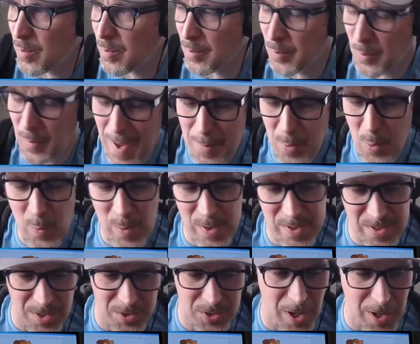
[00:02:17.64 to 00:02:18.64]
maybe when we
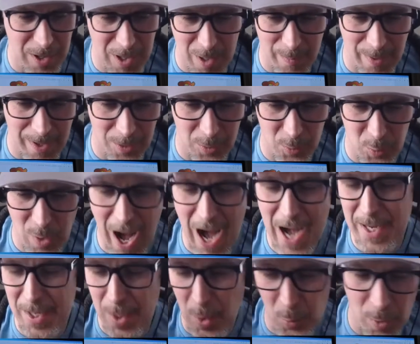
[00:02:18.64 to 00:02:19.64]
start talking about
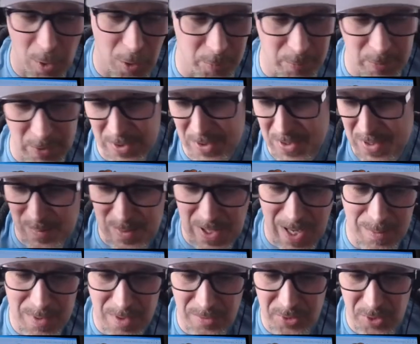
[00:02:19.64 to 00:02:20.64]
writing a road book
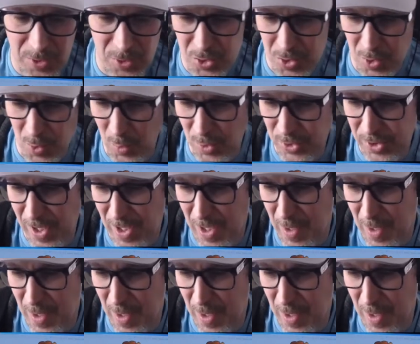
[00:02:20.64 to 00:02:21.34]
sometime in the future, we'll talk